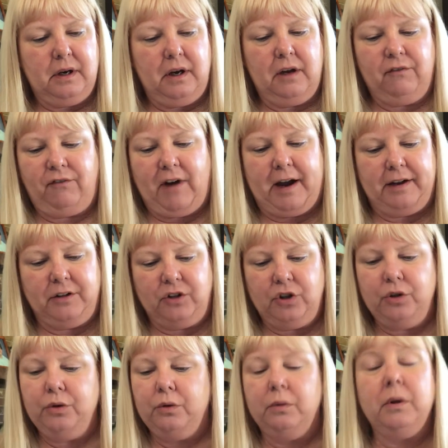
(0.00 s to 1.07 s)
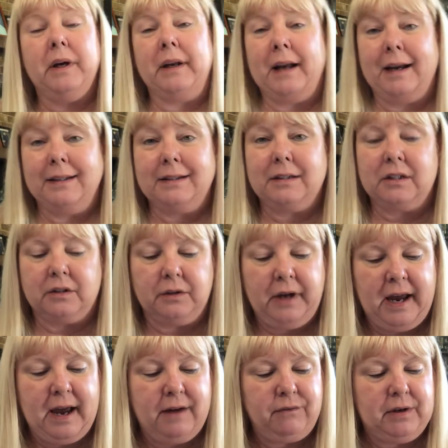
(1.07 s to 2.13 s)
If I do and I still
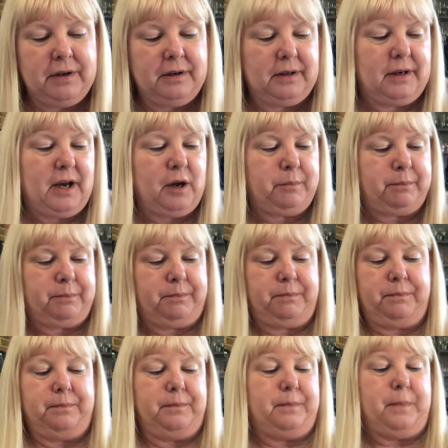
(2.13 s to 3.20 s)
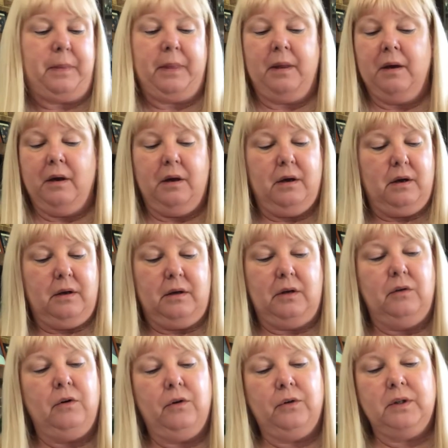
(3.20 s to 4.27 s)
have it, yep.
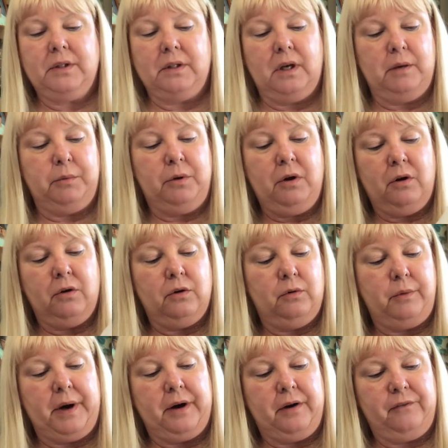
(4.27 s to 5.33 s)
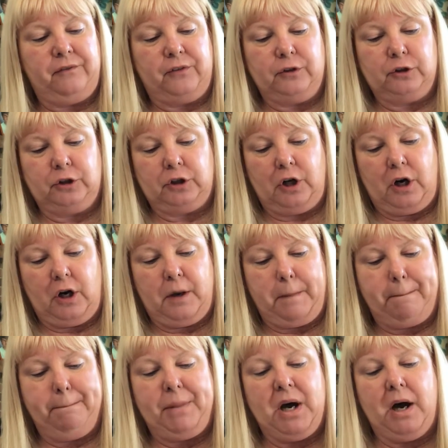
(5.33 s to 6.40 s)
You know this label ho will wear it for sure.
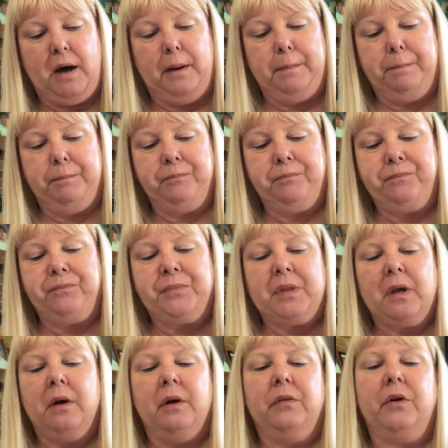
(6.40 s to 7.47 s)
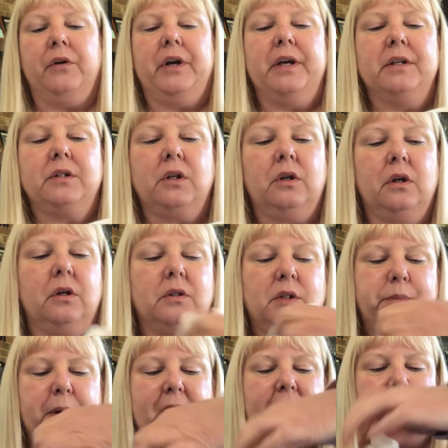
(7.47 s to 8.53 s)
But there is a little
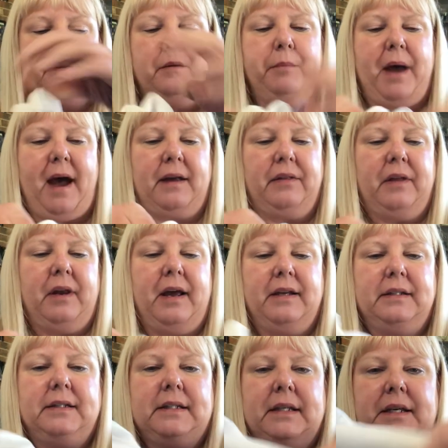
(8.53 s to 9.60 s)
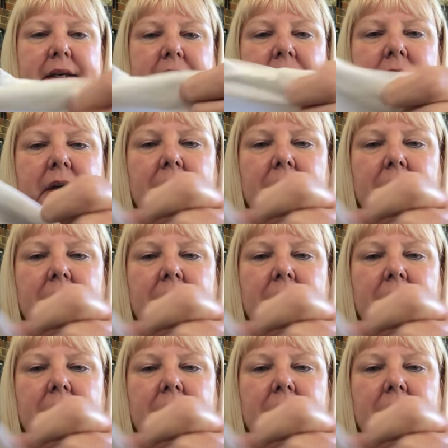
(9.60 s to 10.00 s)
spot on the back that I see.